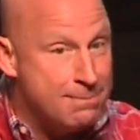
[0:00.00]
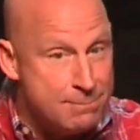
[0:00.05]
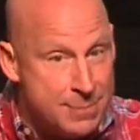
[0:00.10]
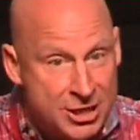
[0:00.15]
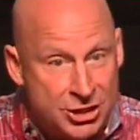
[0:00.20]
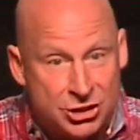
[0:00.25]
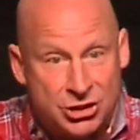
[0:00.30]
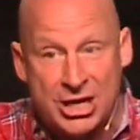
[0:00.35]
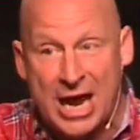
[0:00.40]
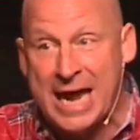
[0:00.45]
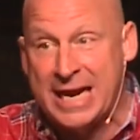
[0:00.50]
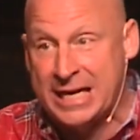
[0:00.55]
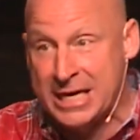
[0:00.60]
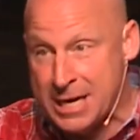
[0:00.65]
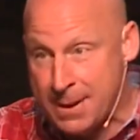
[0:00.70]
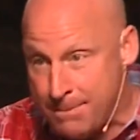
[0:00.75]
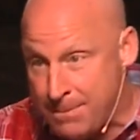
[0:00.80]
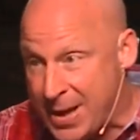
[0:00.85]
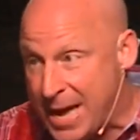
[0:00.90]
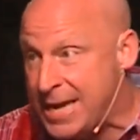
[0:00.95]
Meshach, and
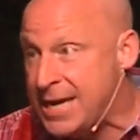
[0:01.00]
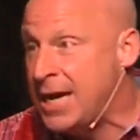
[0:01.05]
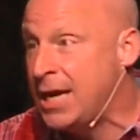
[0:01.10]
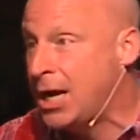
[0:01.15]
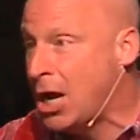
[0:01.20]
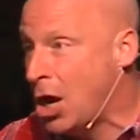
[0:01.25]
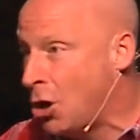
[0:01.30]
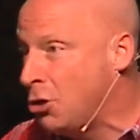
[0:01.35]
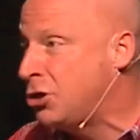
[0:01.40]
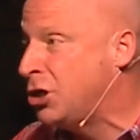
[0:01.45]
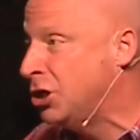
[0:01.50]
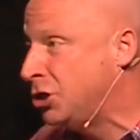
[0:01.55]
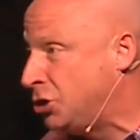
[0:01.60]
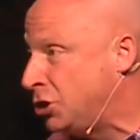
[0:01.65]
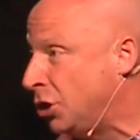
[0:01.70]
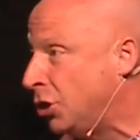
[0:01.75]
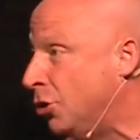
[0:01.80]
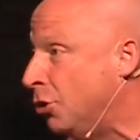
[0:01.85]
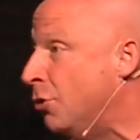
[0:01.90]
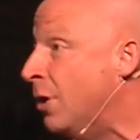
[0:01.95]
Abednego could
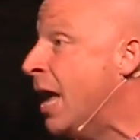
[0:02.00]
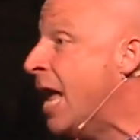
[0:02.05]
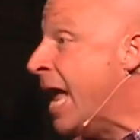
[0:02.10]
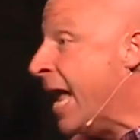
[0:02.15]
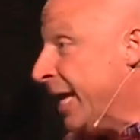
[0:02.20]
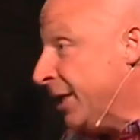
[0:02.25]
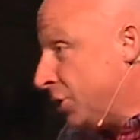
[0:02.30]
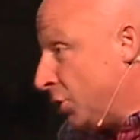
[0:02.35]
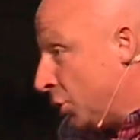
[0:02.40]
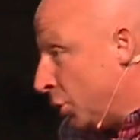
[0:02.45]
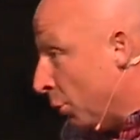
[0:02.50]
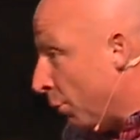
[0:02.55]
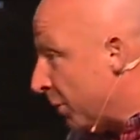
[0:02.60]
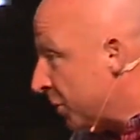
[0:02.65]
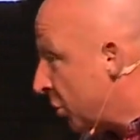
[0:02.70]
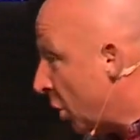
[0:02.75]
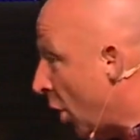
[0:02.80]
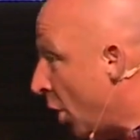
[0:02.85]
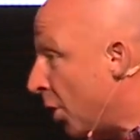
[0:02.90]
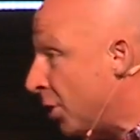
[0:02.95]
do is to
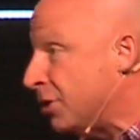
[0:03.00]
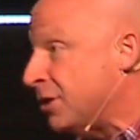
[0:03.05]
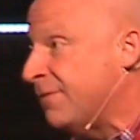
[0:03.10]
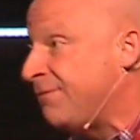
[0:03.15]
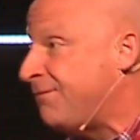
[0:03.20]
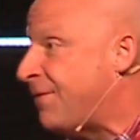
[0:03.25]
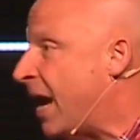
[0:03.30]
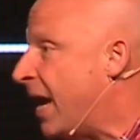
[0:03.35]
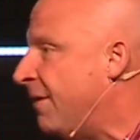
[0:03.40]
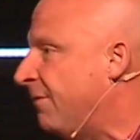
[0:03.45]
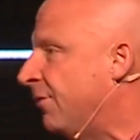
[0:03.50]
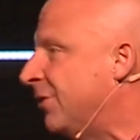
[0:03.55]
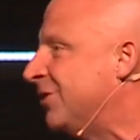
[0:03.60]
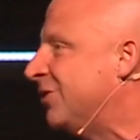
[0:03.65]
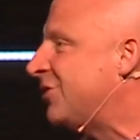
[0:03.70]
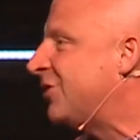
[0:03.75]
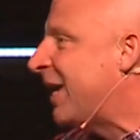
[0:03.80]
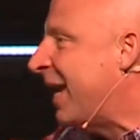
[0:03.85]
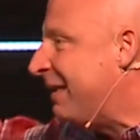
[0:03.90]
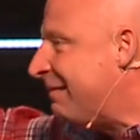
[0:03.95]
return the favor and
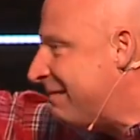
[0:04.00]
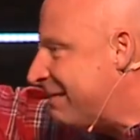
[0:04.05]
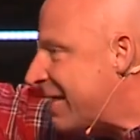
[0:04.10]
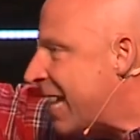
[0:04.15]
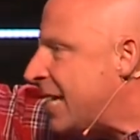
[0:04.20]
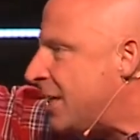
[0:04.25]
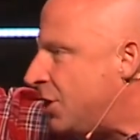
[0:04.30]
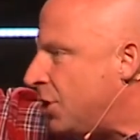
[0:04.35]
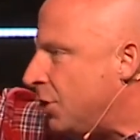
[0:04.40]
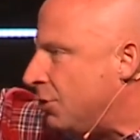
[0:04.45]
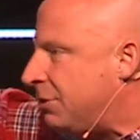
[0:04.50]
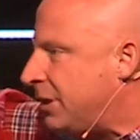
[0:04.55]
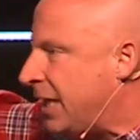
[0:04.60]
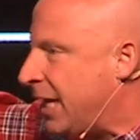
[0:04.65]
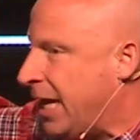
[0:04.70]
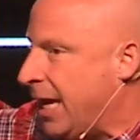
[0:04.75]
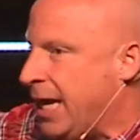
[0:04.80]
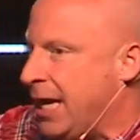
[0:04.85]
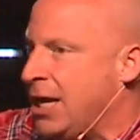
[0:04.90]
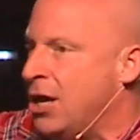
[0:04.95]
say, thank you,
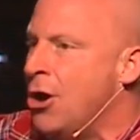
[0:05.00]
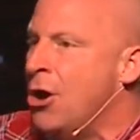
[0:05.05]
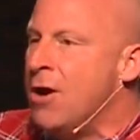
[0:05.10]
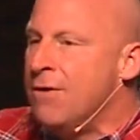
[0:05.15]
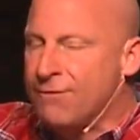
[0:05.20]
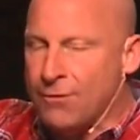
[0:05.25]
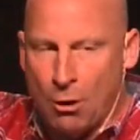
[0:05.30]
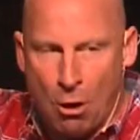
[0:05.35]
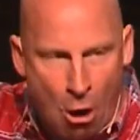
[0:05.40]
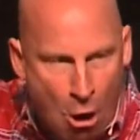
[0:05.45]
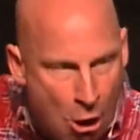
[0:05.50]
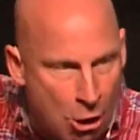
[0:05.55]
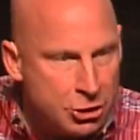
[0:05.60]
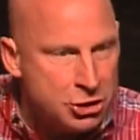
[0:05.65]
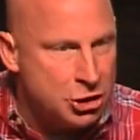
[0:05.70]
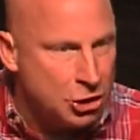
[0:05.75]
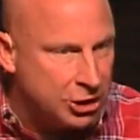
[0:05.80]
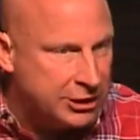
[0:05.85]
King, for all your